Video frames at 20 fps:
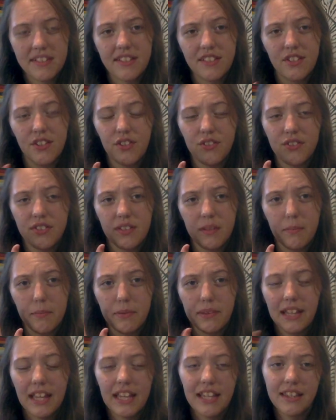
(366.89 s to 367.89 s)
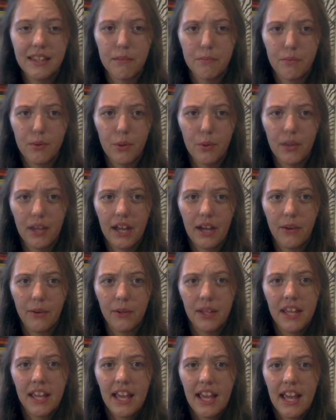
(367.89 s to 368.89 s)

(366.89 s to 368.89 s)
because there was a plague that broke out,